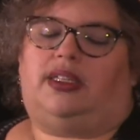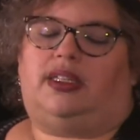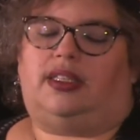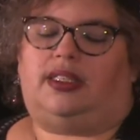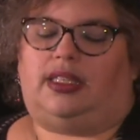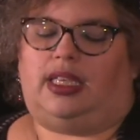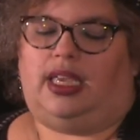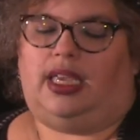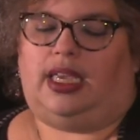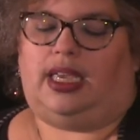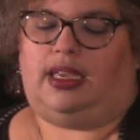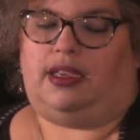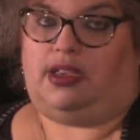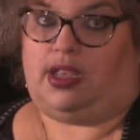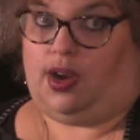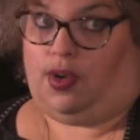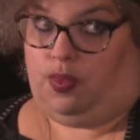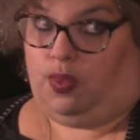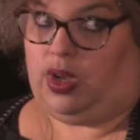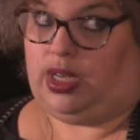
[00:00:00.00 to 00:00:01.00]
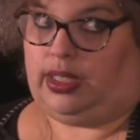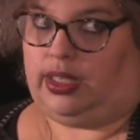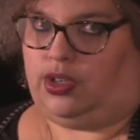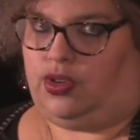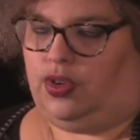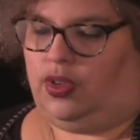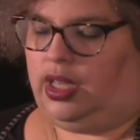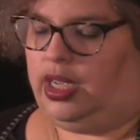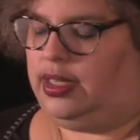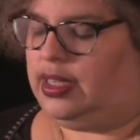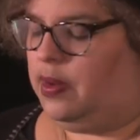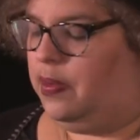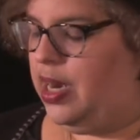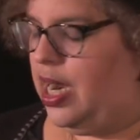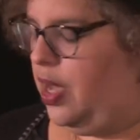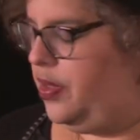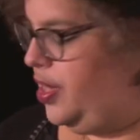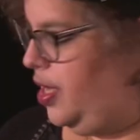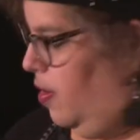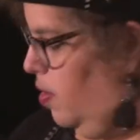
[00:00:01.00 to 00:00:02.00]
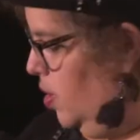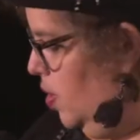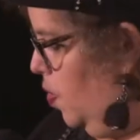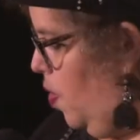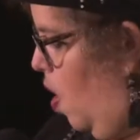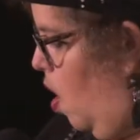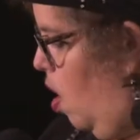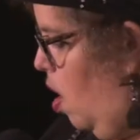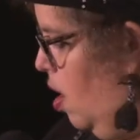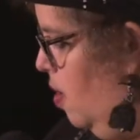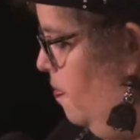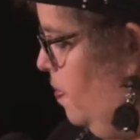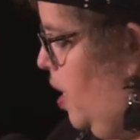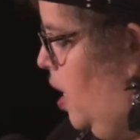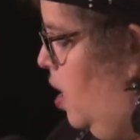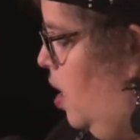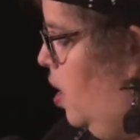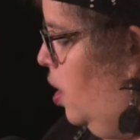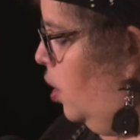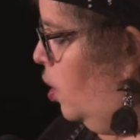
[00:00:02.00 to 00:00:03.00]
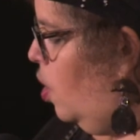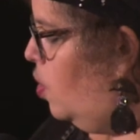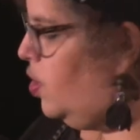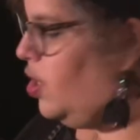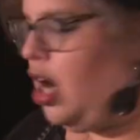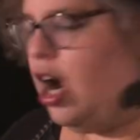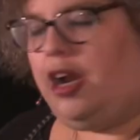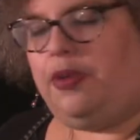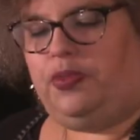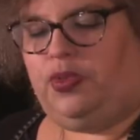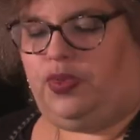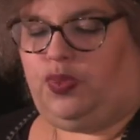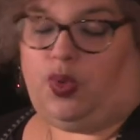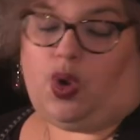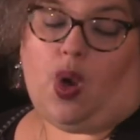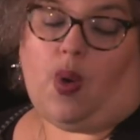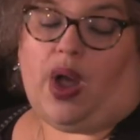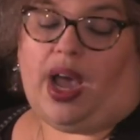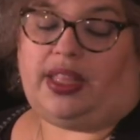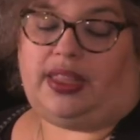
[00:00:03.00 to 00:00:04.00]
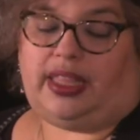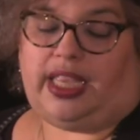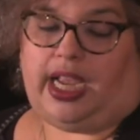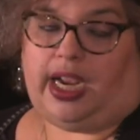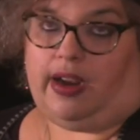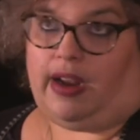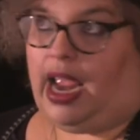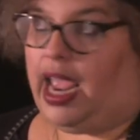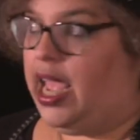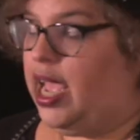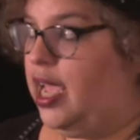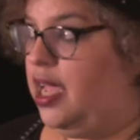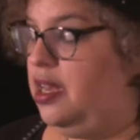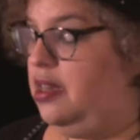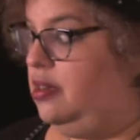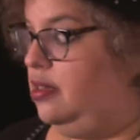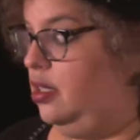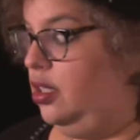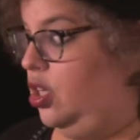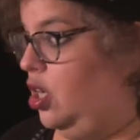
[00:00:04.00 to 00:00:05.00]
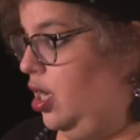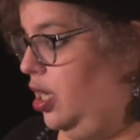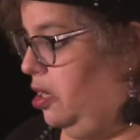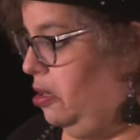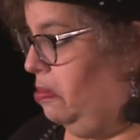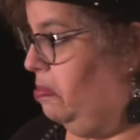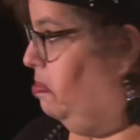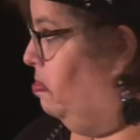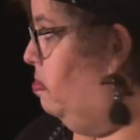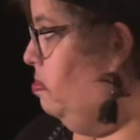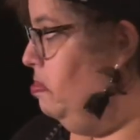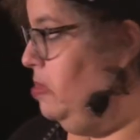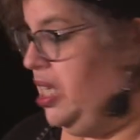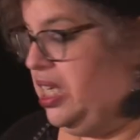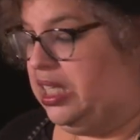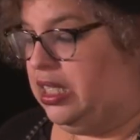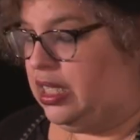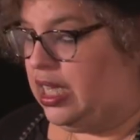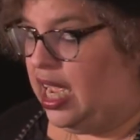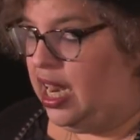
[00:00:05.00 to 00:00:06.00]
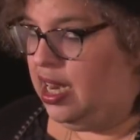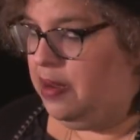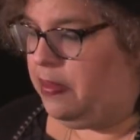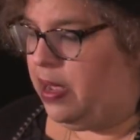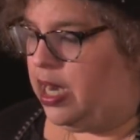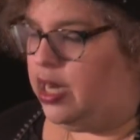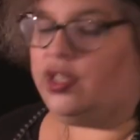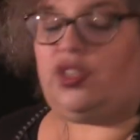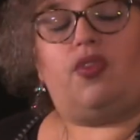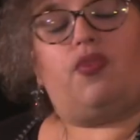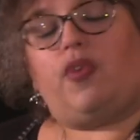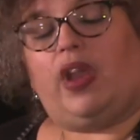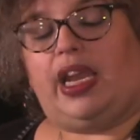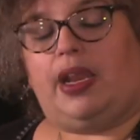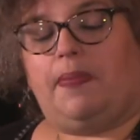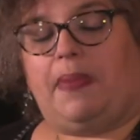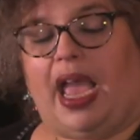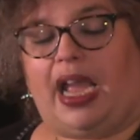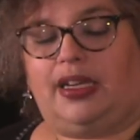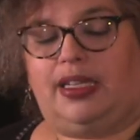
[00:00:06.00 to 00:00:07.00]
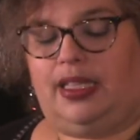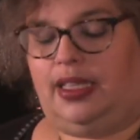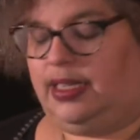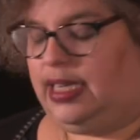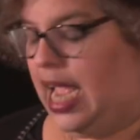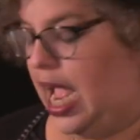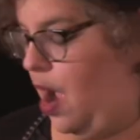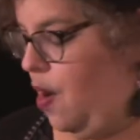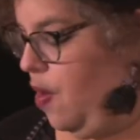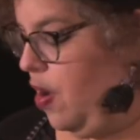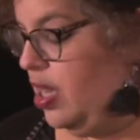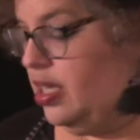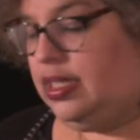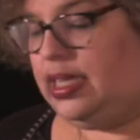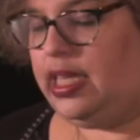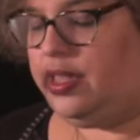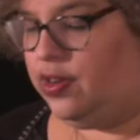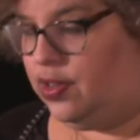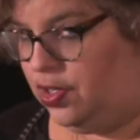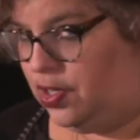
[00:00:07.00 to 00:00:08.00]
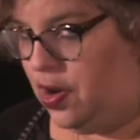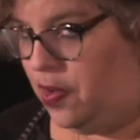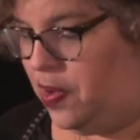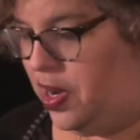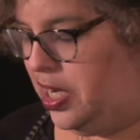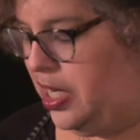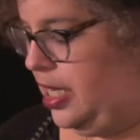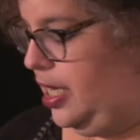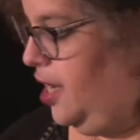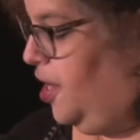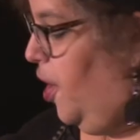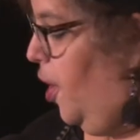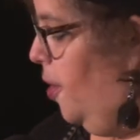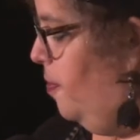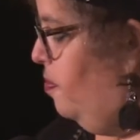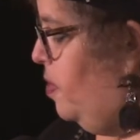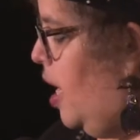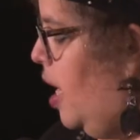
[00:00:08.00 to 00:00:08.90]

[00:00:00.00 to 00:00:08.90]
to see, you know, was there truly someone out there at the wall? Coast Guard would go out there and look, didn't see anybody, so radio back to the tower and say there's no one here.